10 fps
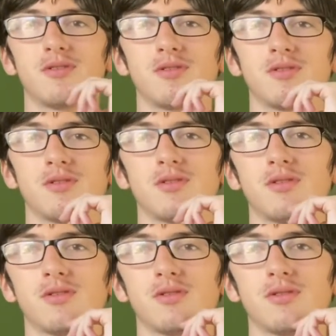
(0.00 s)

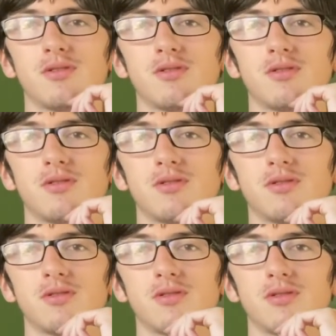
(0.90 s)
No one is speaking in this clip.